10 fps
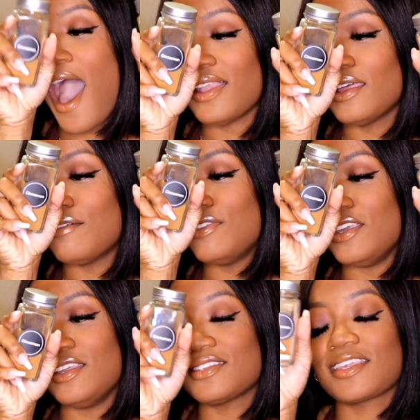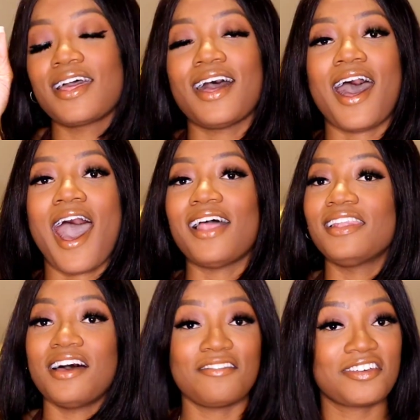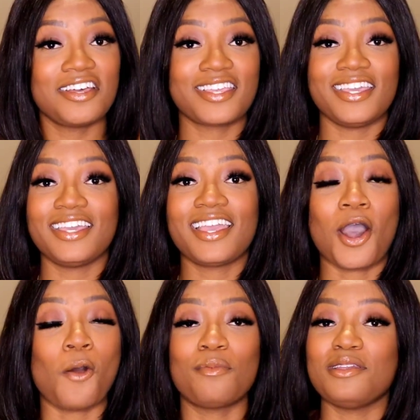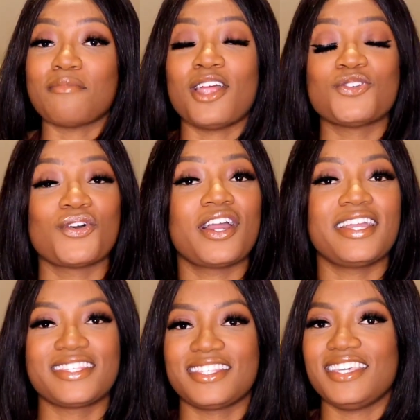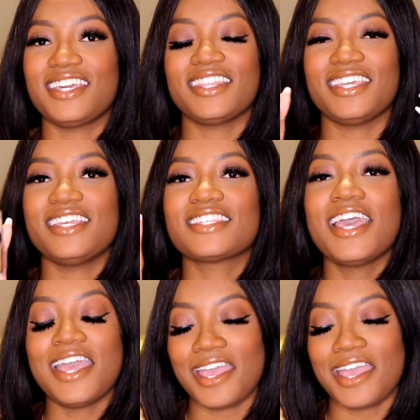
I love these. I love cooking, opening my drawer and seeing these.